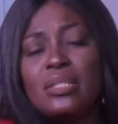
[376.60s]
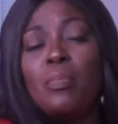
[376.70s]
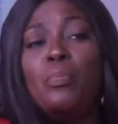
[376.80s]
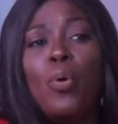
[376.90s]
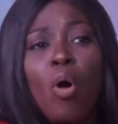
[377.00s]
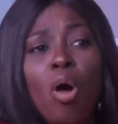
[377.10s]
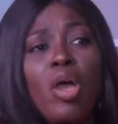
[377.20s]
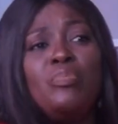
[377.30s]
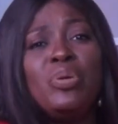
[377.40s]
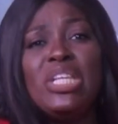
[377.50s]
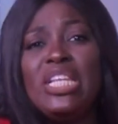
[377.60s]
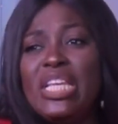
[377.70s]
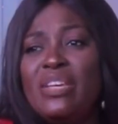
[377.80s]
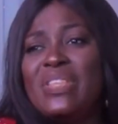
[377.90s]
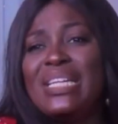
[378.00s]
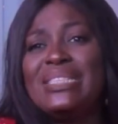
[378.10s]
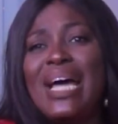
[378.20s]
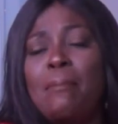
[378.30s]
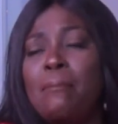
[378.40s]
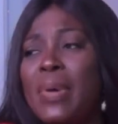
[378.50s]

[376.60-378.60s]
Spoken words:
The boy believed that that